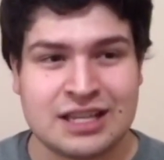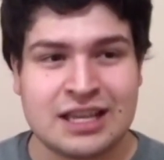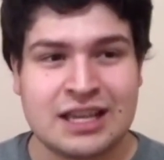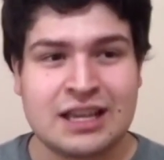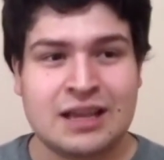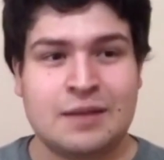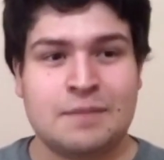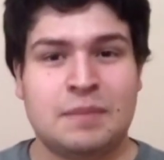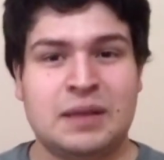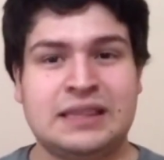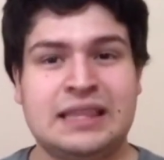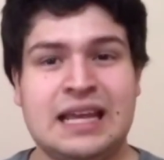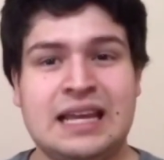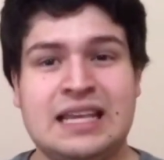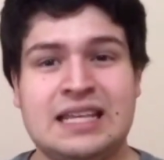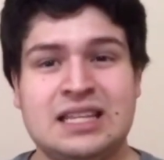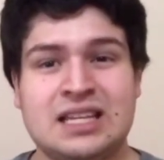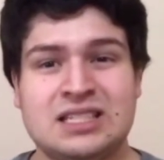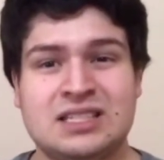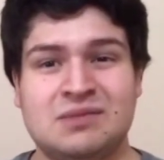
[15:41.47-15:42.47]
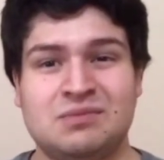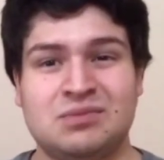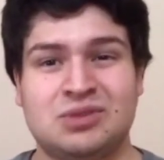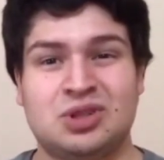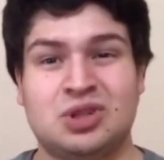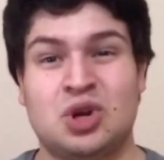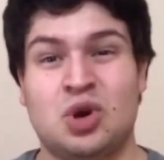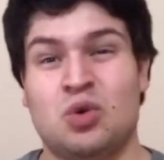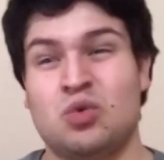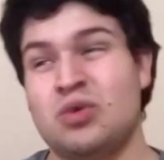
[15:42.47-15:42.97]
But then he does some
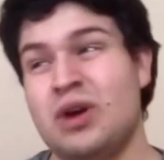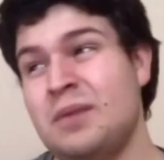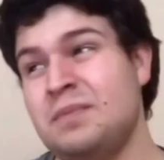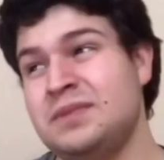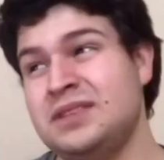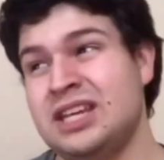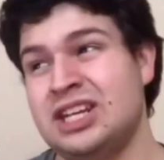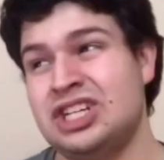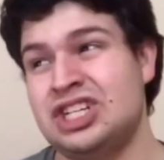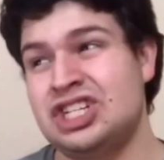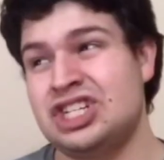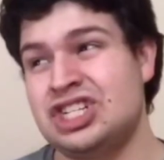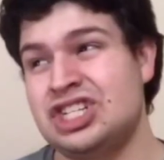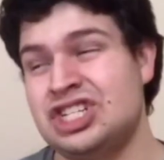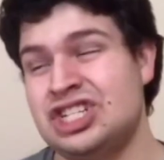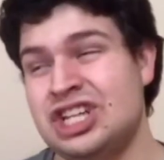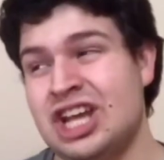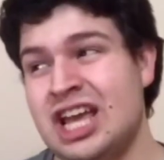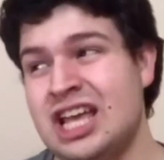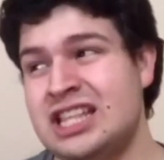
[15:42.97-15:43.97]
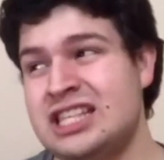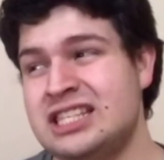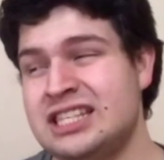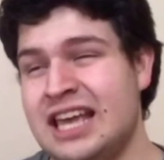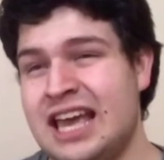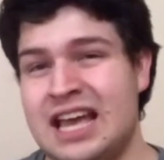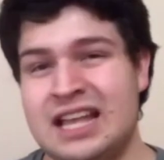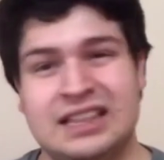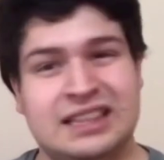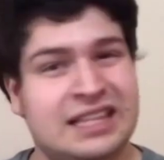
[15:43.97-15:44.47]
corrupted shit
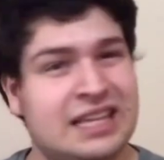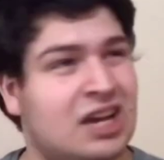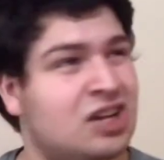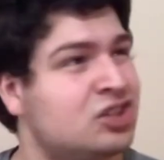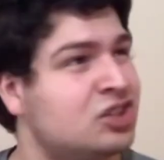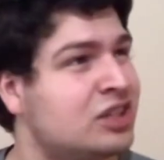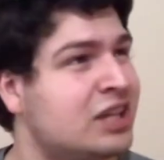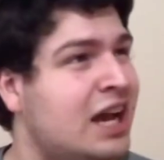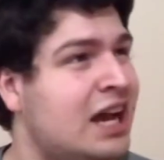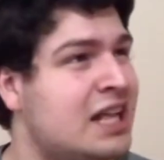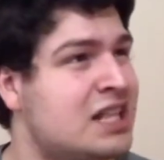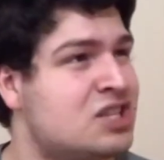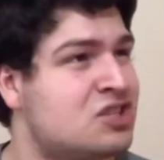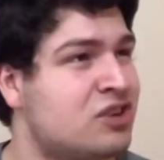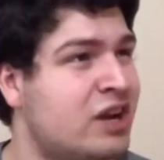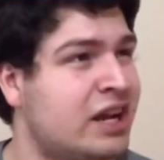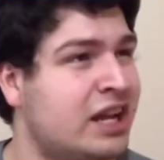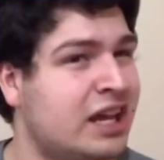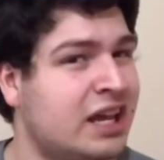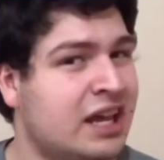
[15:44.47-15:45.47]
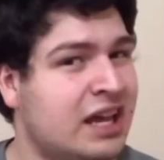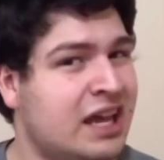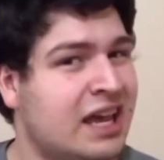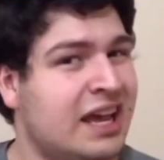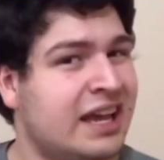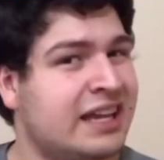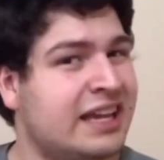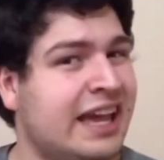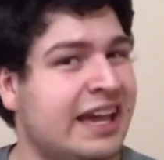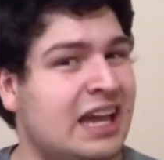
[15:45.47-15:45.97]
and the Elder Gods try to
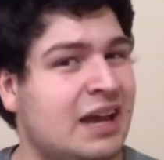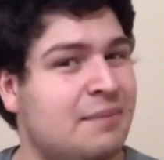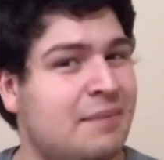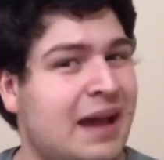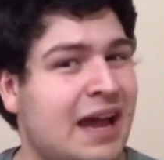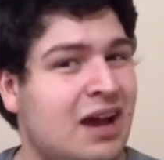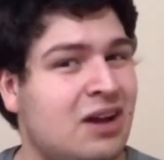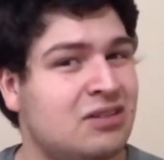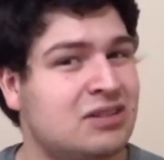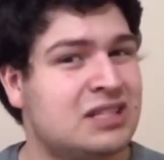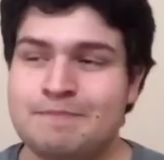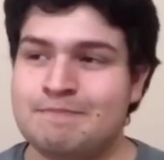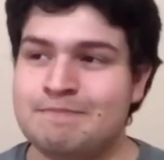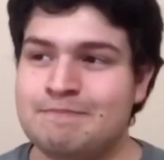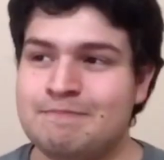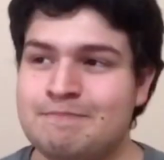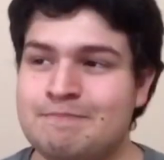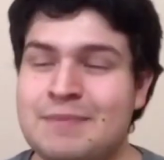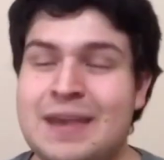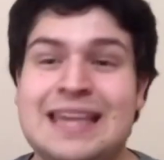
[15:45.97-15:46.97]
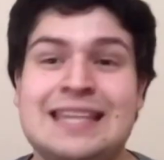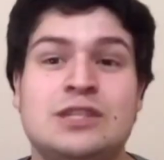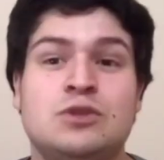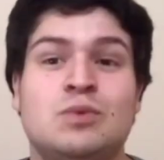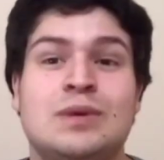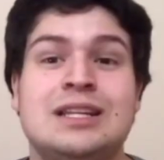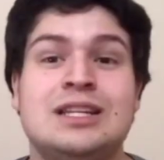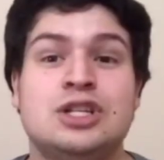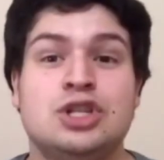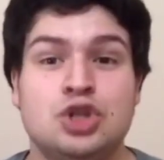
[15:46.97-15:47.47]
kick him out, Mace
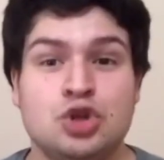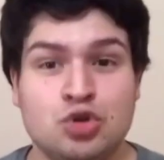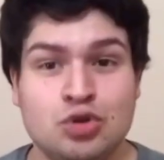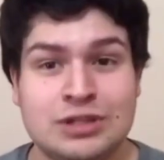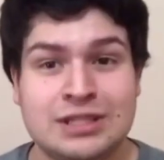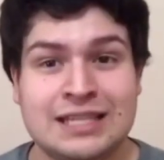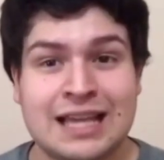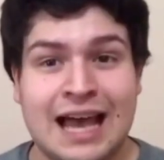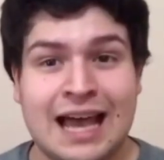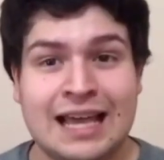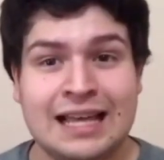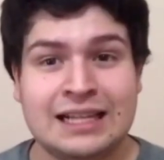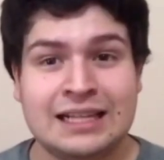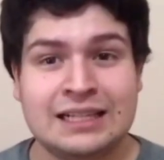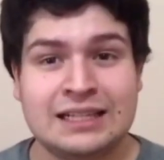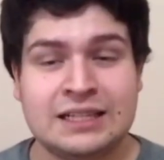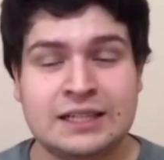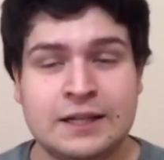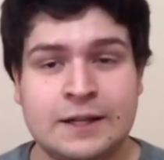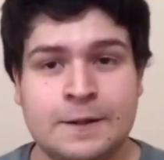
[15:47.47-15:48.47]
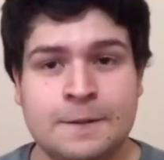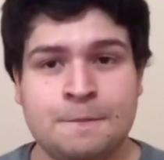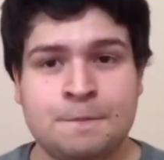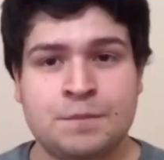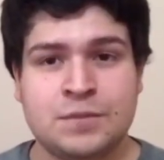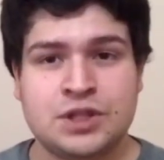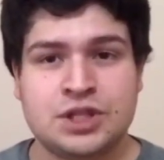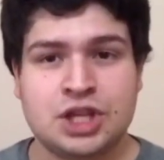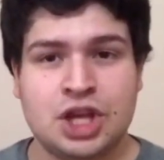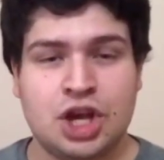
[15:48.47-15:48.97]
Windu style.
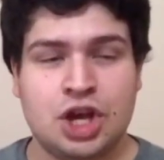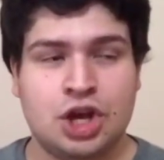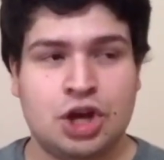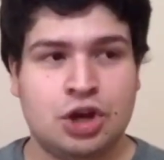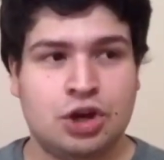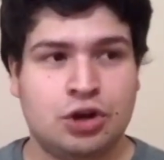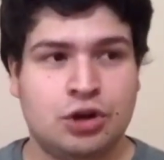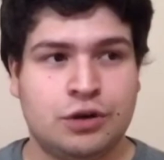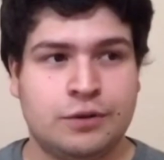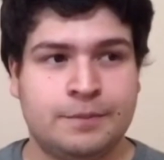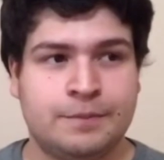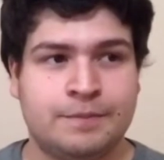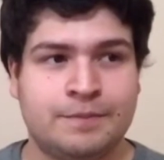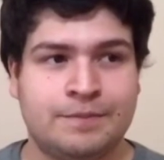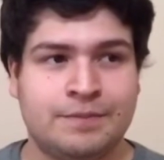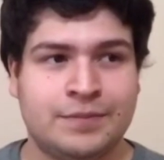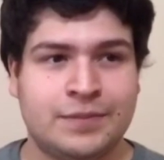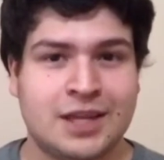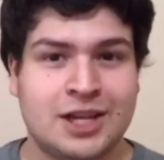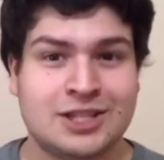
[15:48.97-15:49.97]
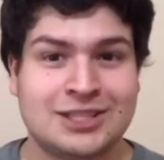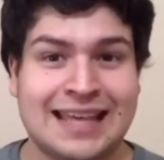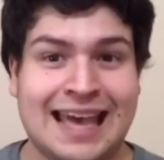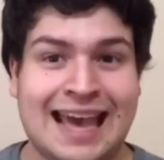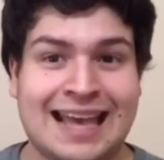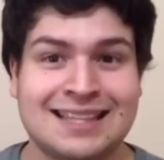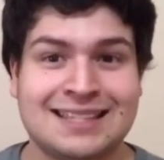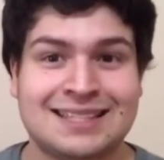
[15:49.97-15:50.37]
So, there's that.